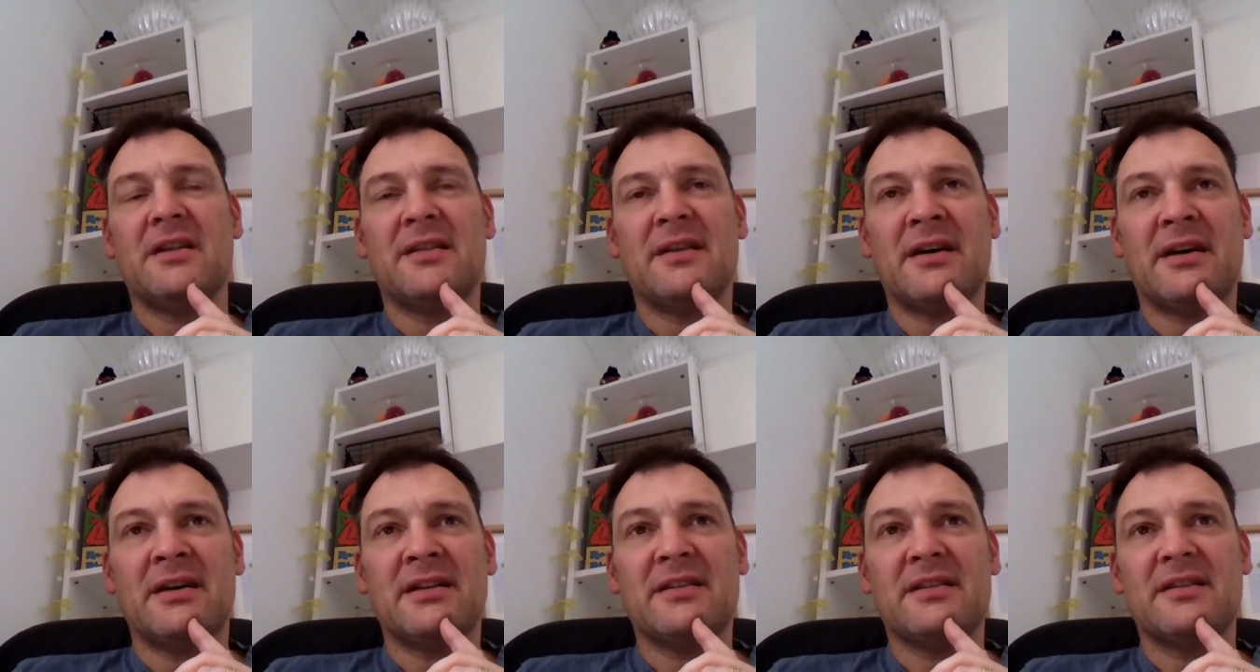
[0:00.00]

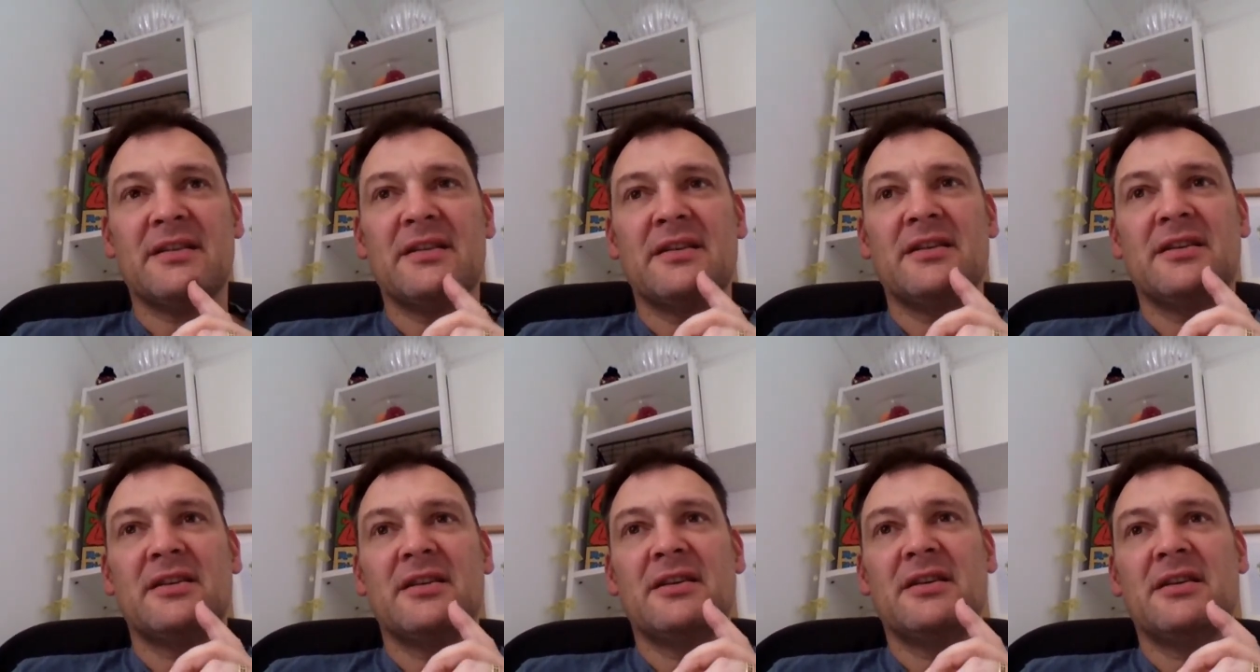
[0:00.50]
That
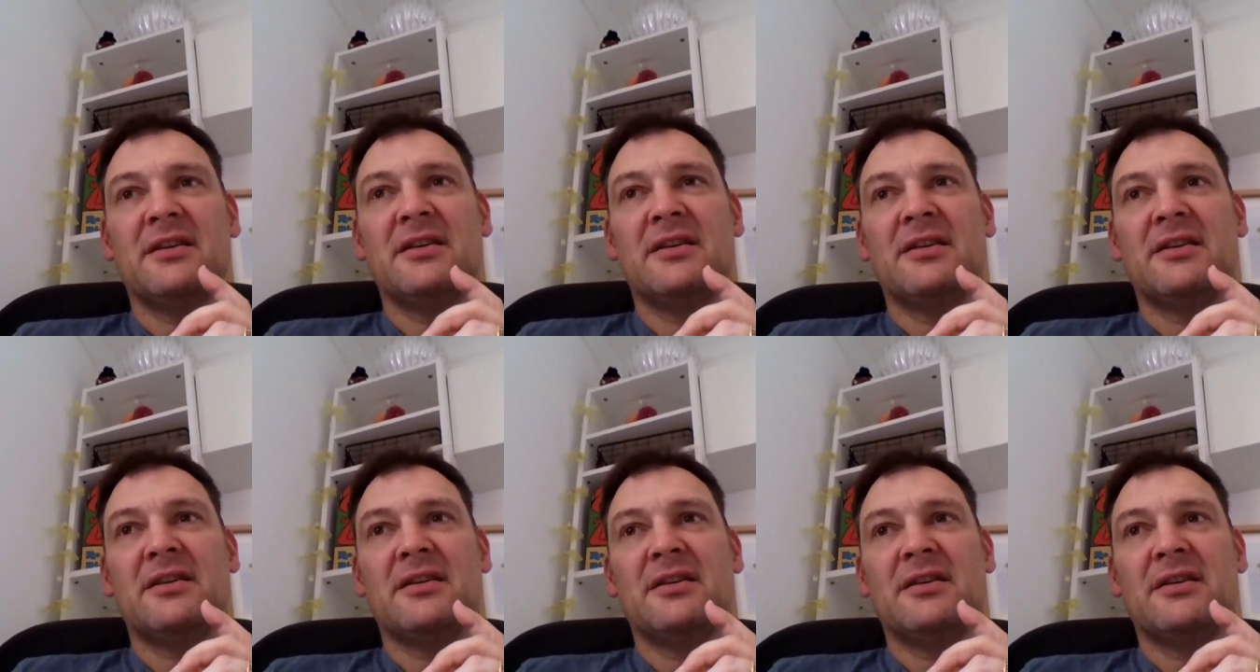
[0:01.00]

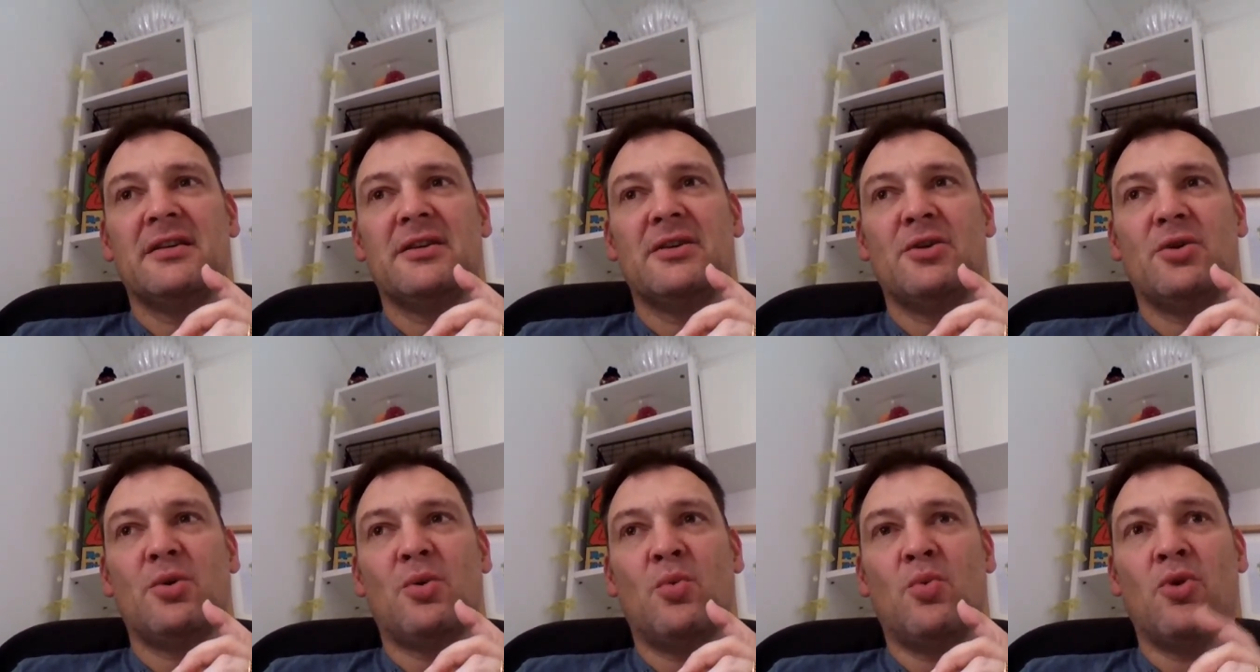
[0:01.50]

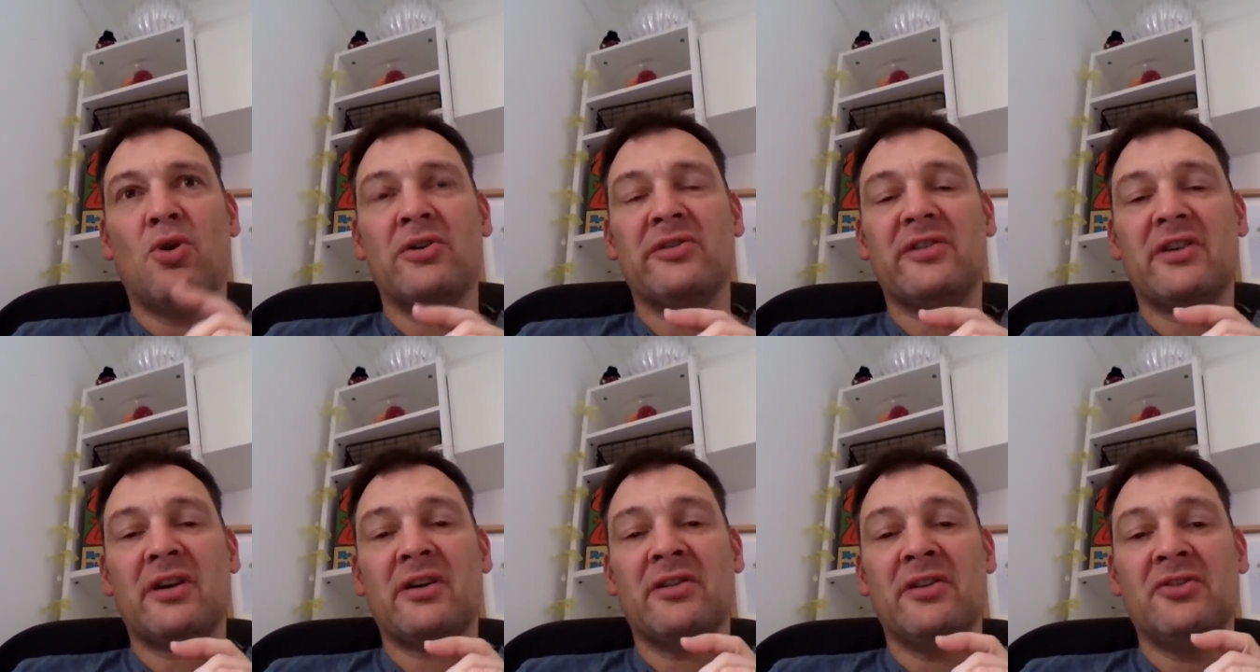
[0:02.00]
what
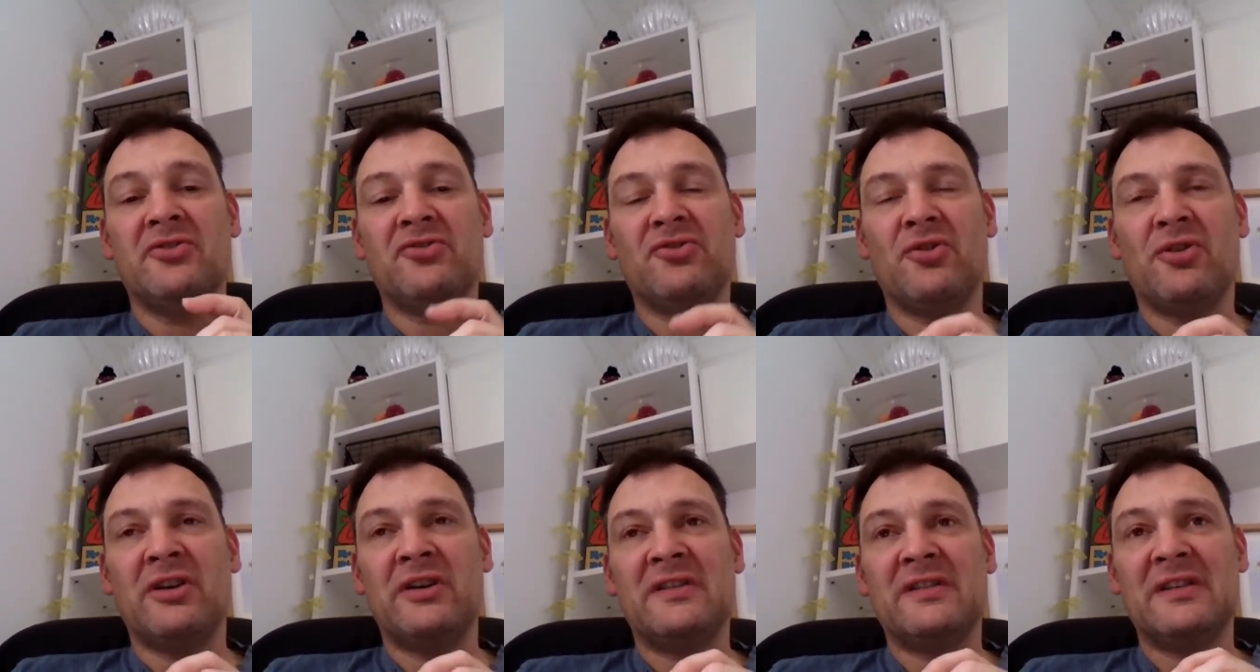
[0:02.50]
are the
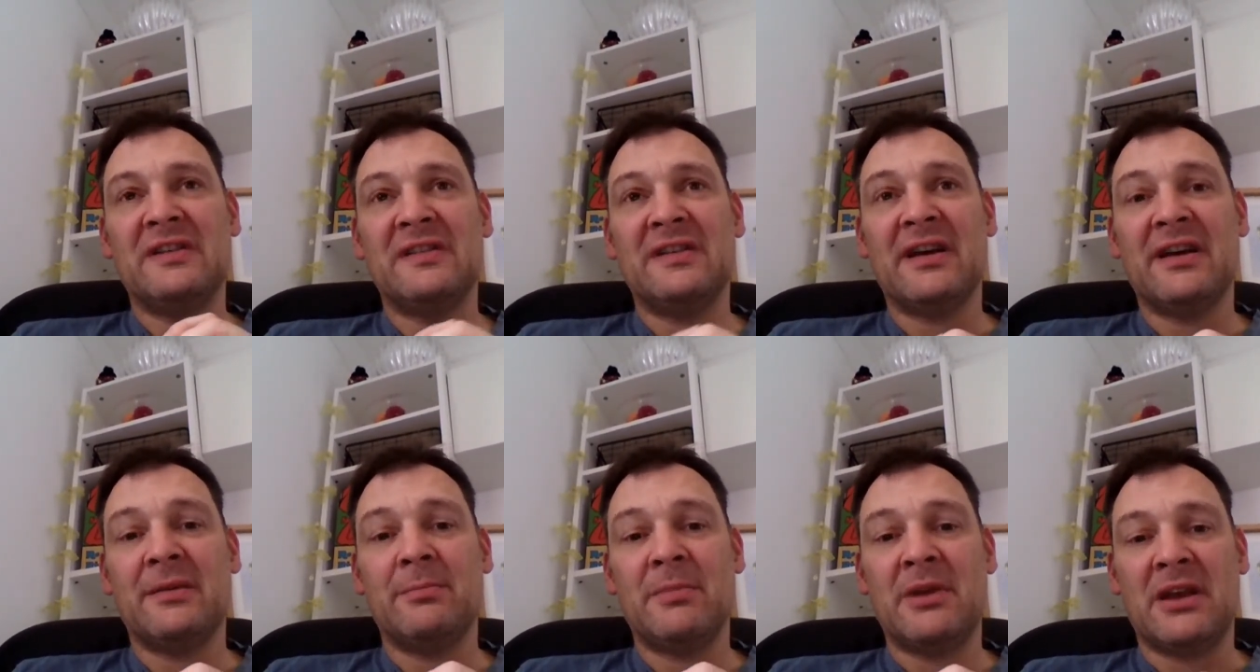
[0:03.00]
choices
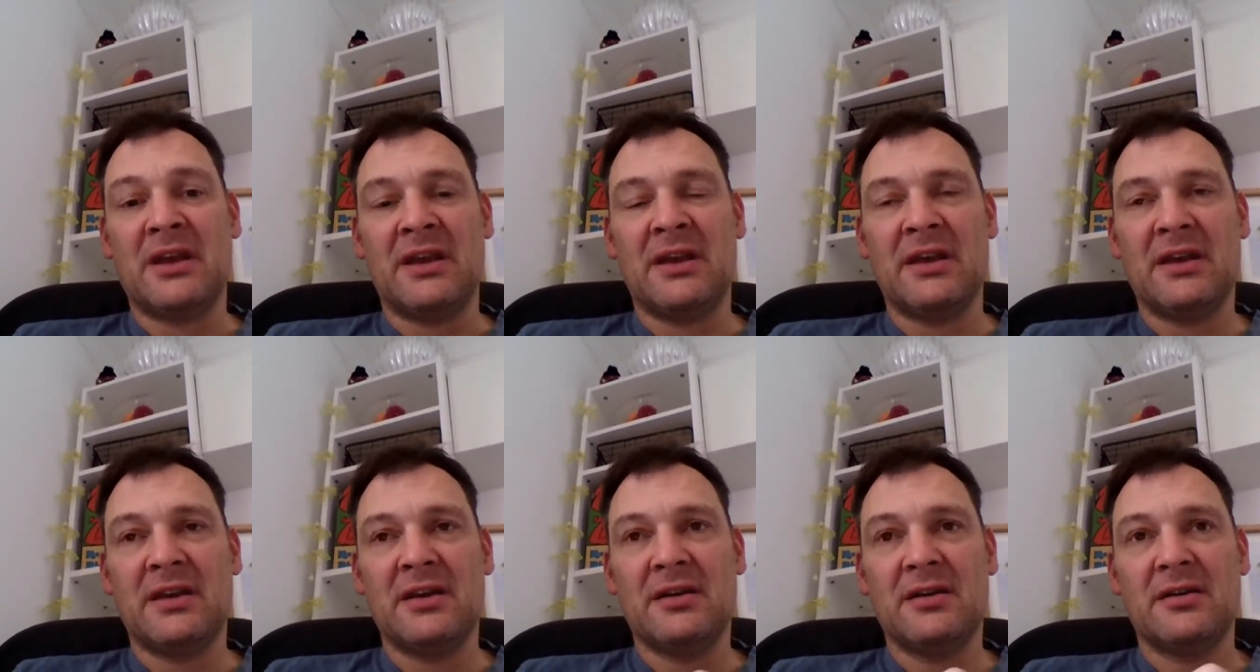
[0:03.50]
I
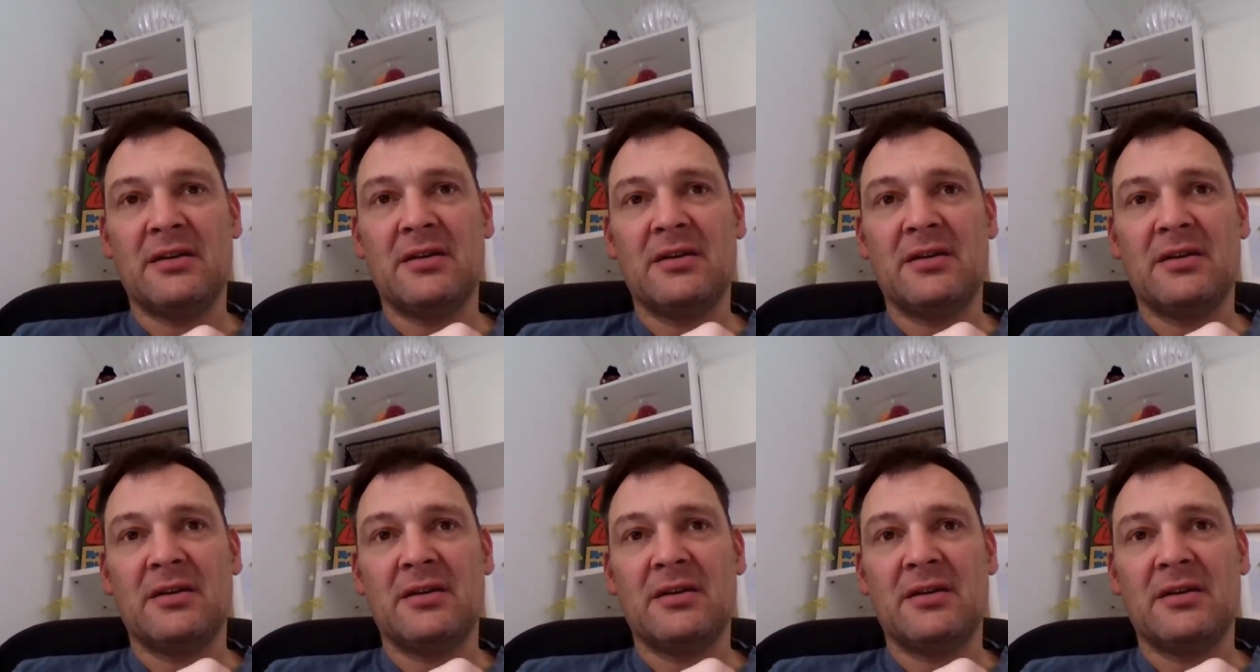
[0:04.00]
make